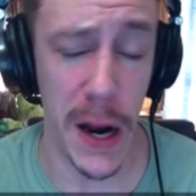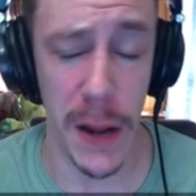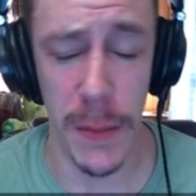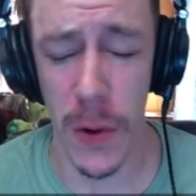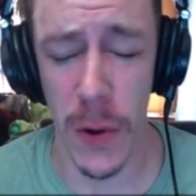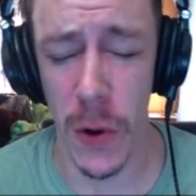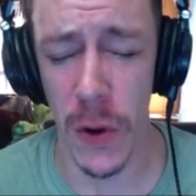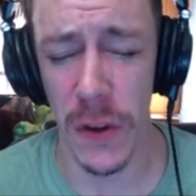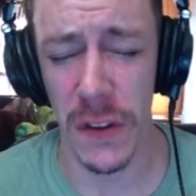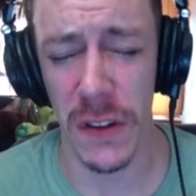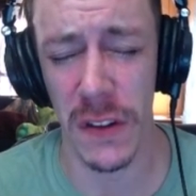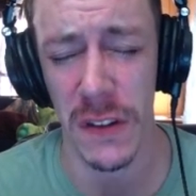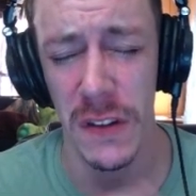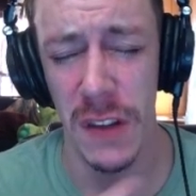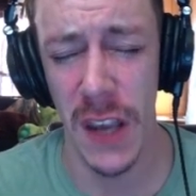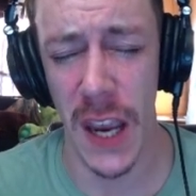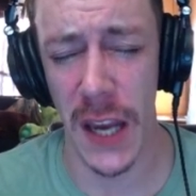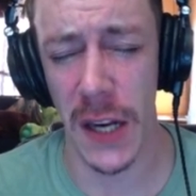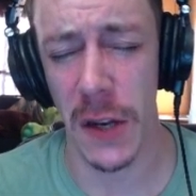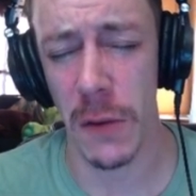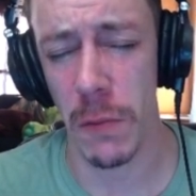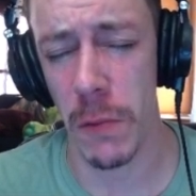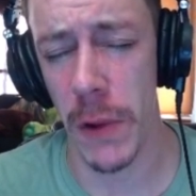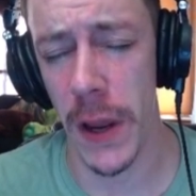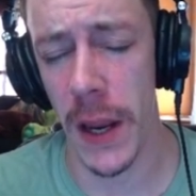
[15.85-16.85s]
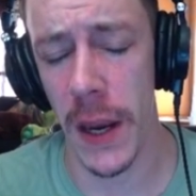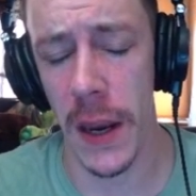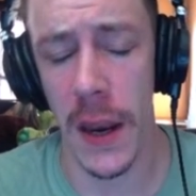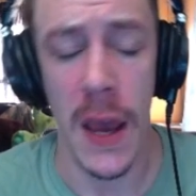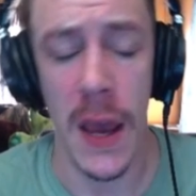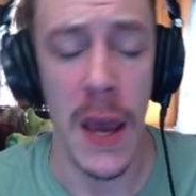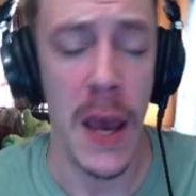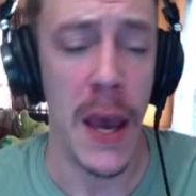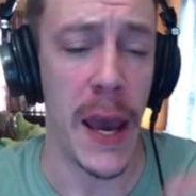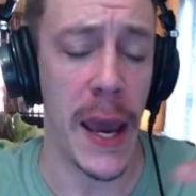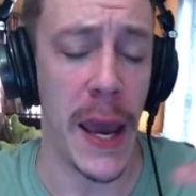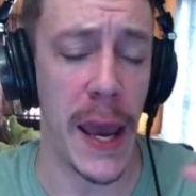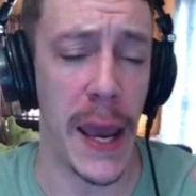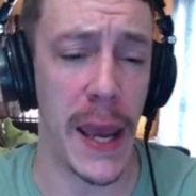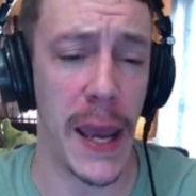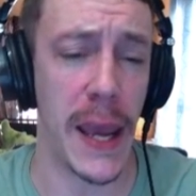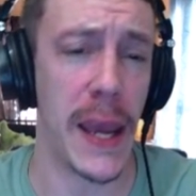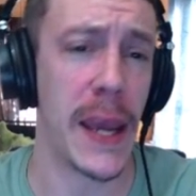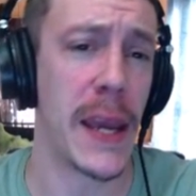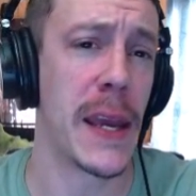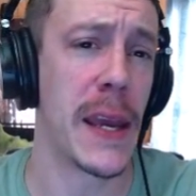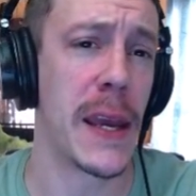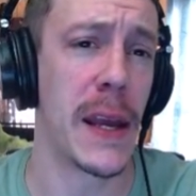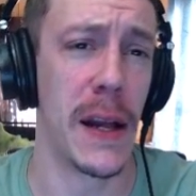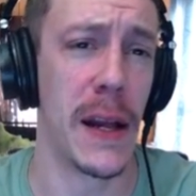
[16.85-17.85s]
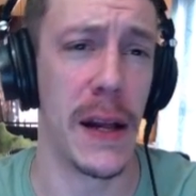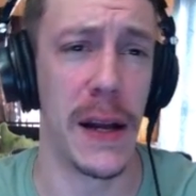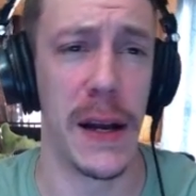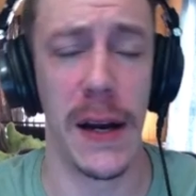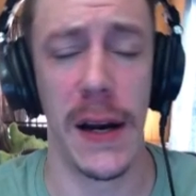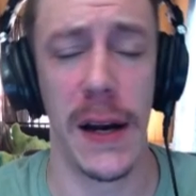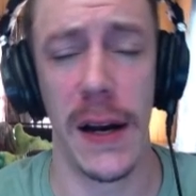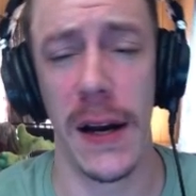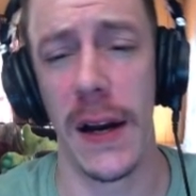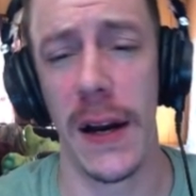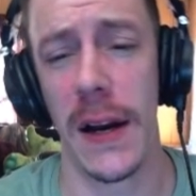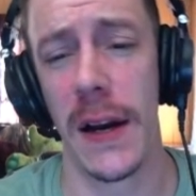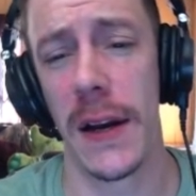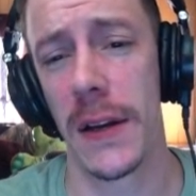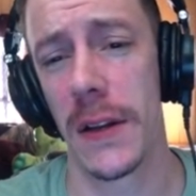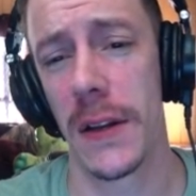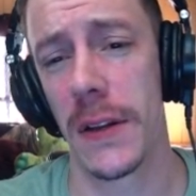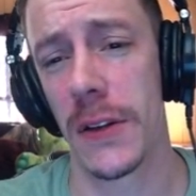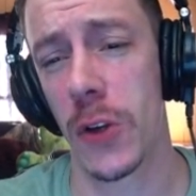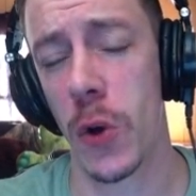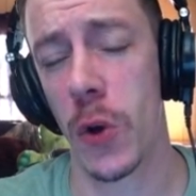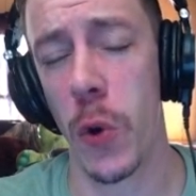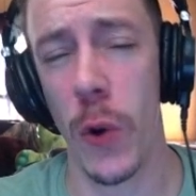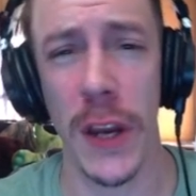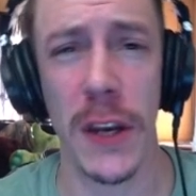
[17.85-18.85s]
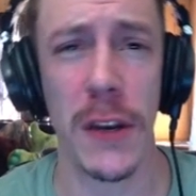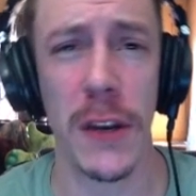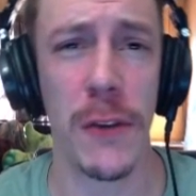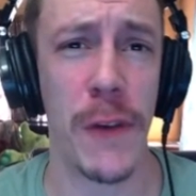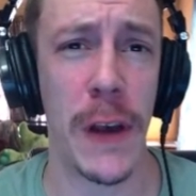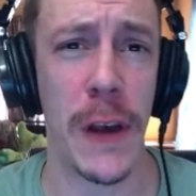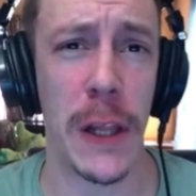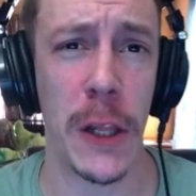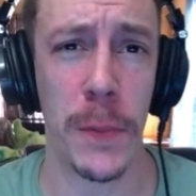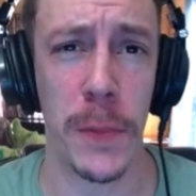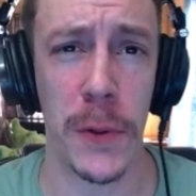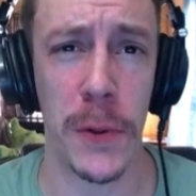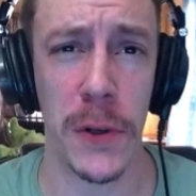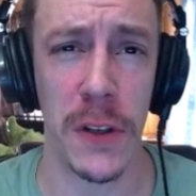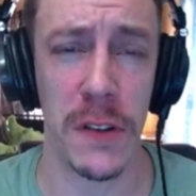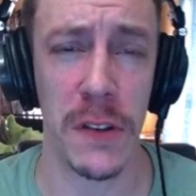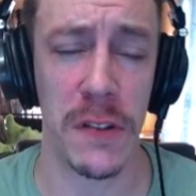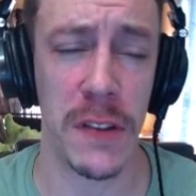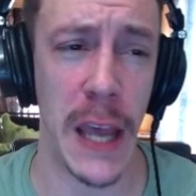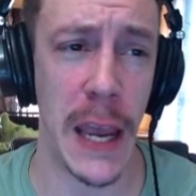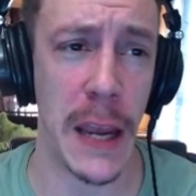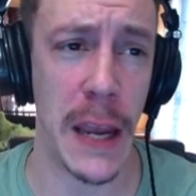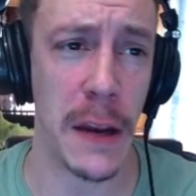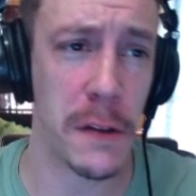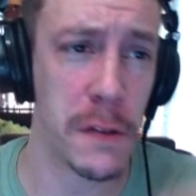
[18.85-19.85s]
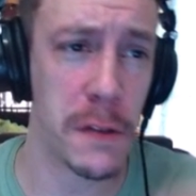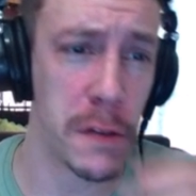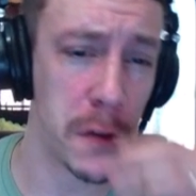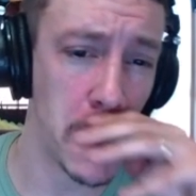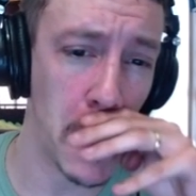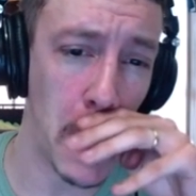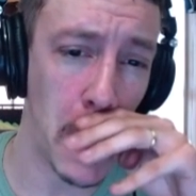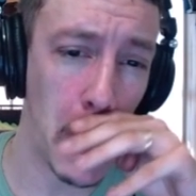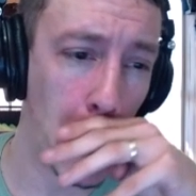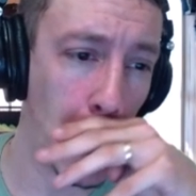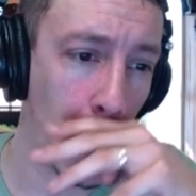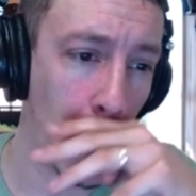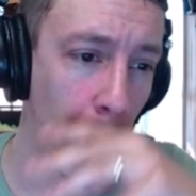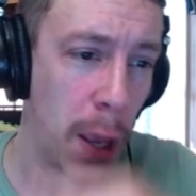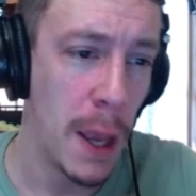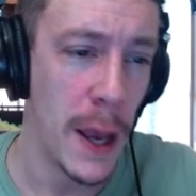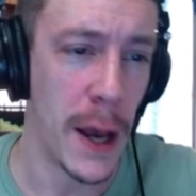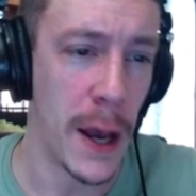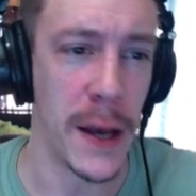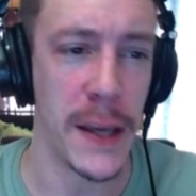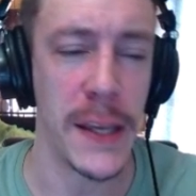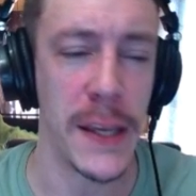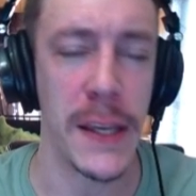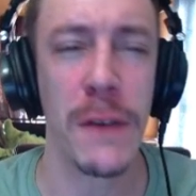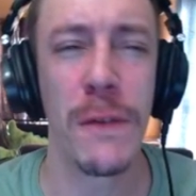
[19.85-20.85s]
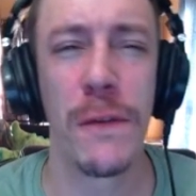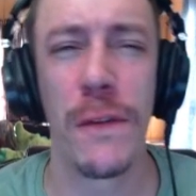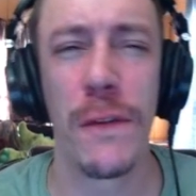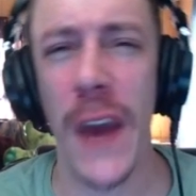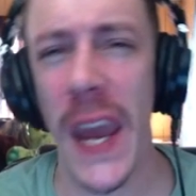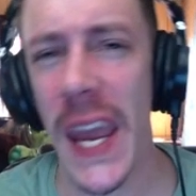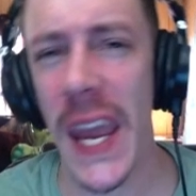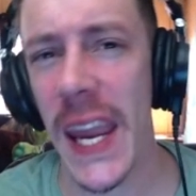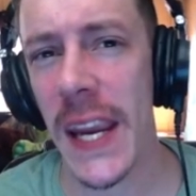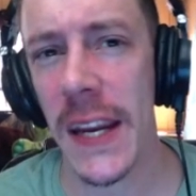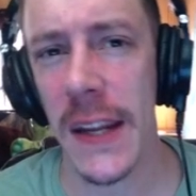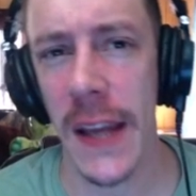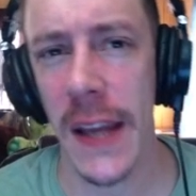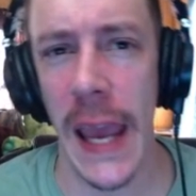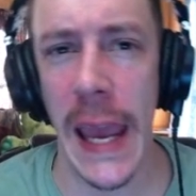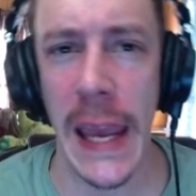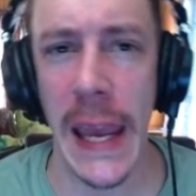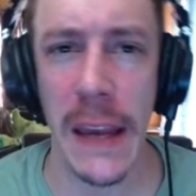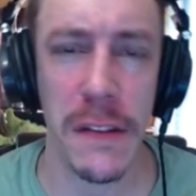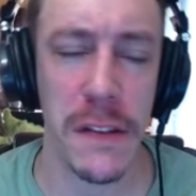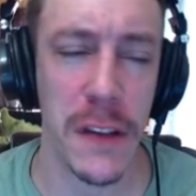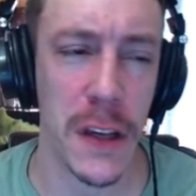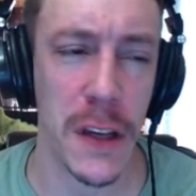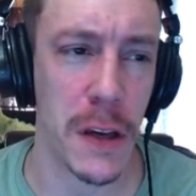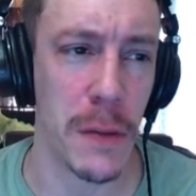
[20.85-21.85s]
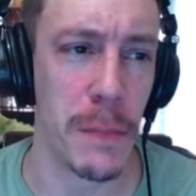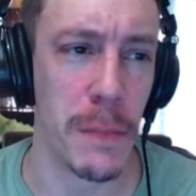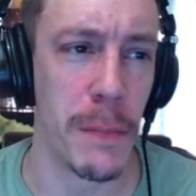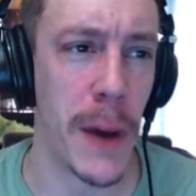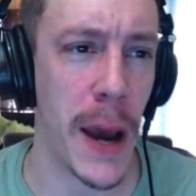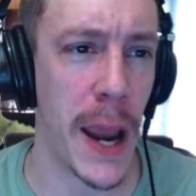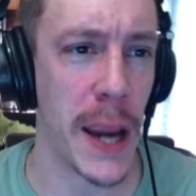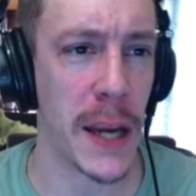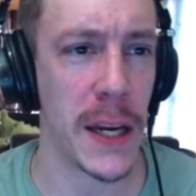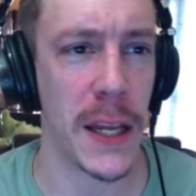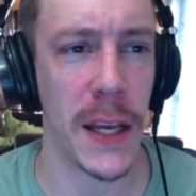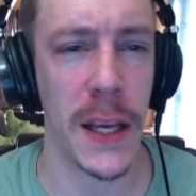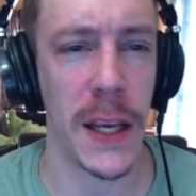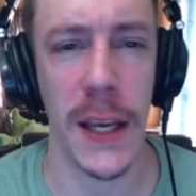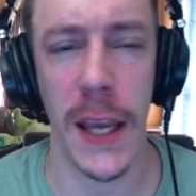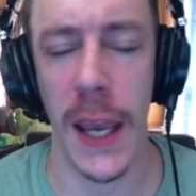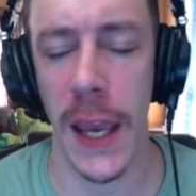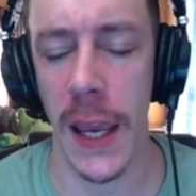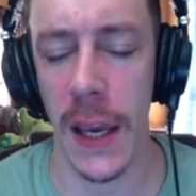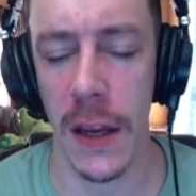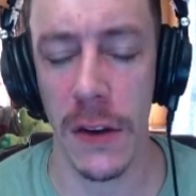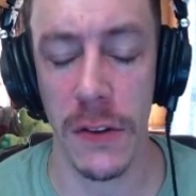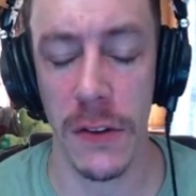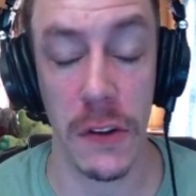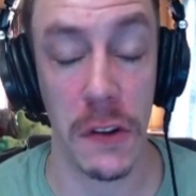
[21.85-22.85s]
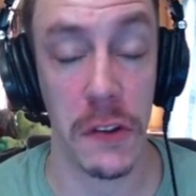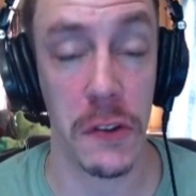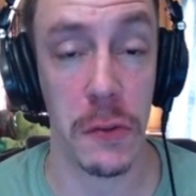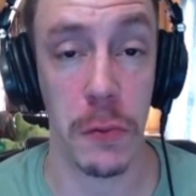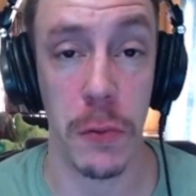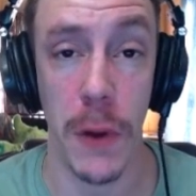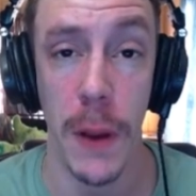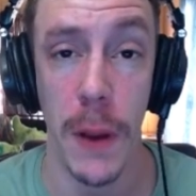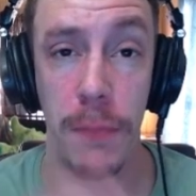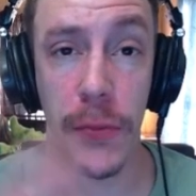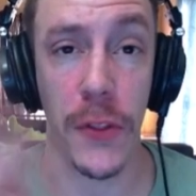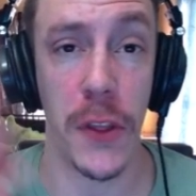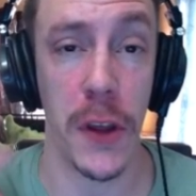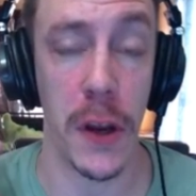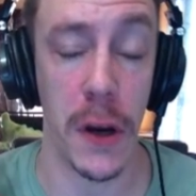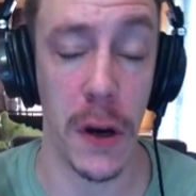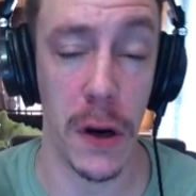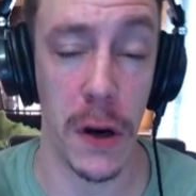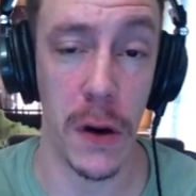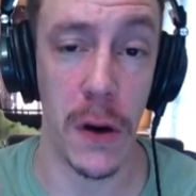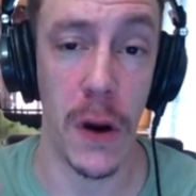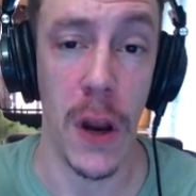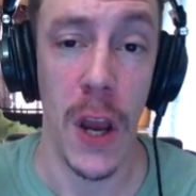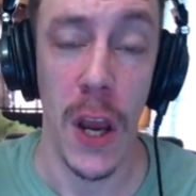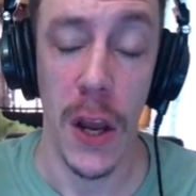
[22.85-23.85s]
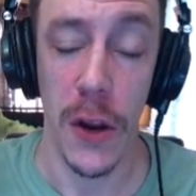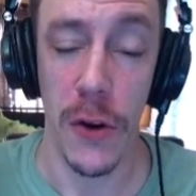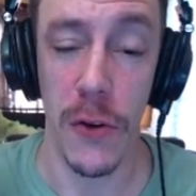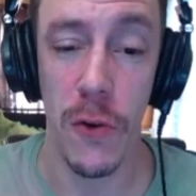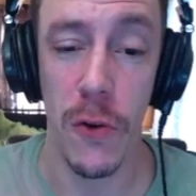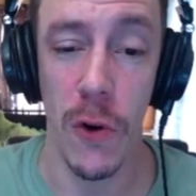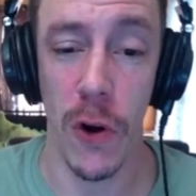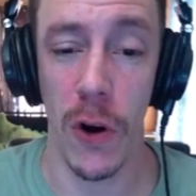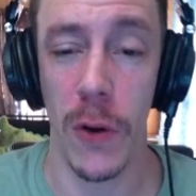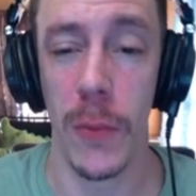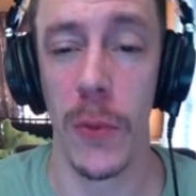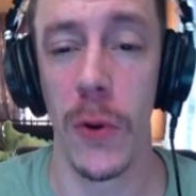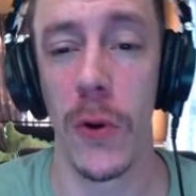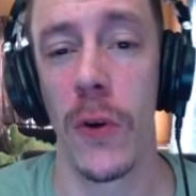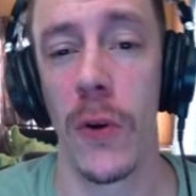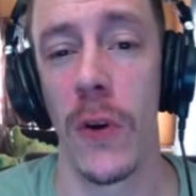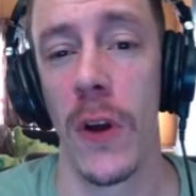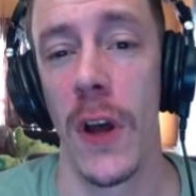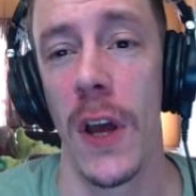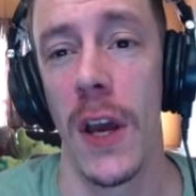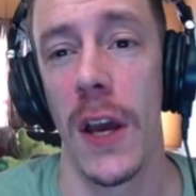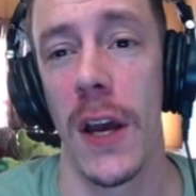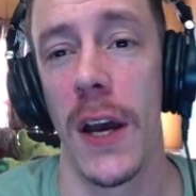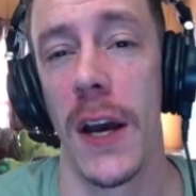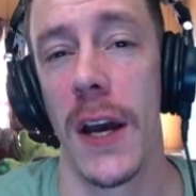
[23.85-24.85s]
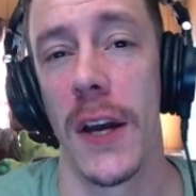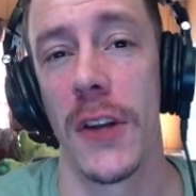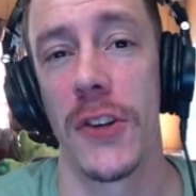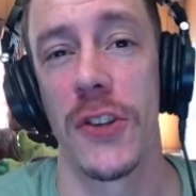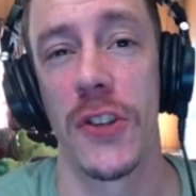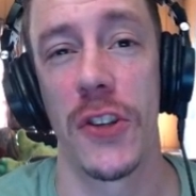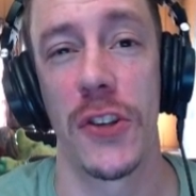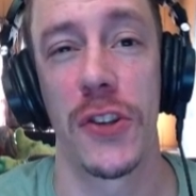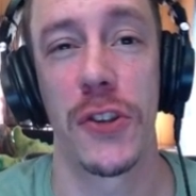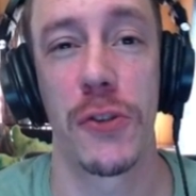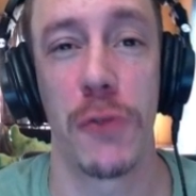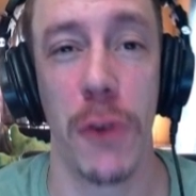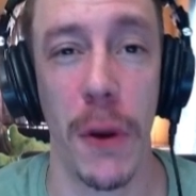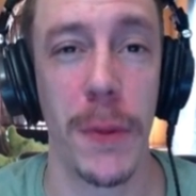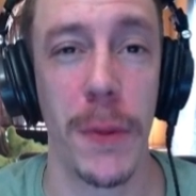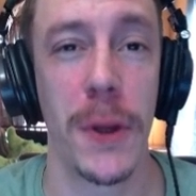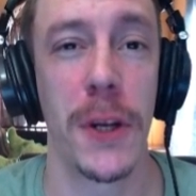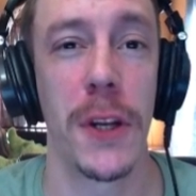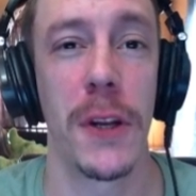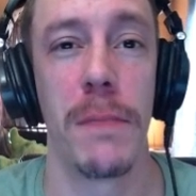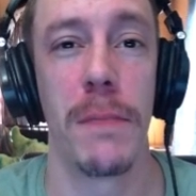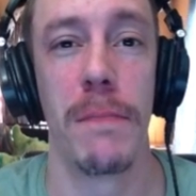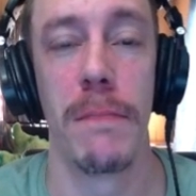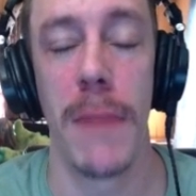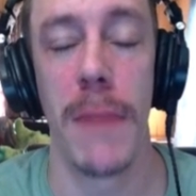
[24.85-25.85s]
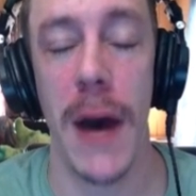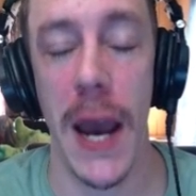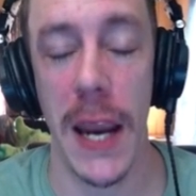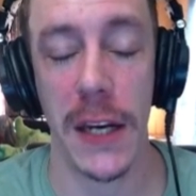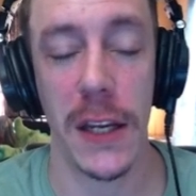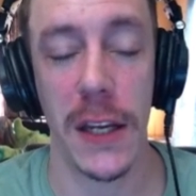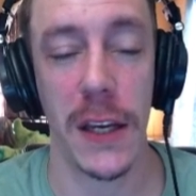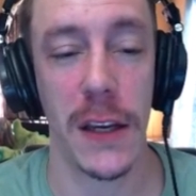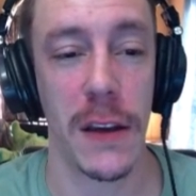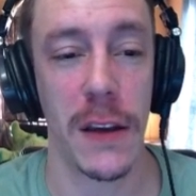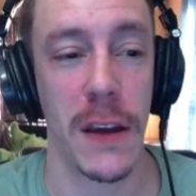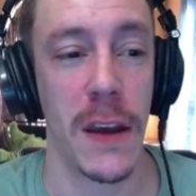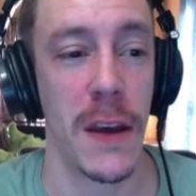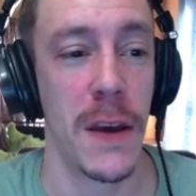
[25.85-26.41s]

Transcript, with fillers: I'm always excited when a uh, coin developer decides to uh, evade A S I C mining and disrupt their normal uh, distributed mining.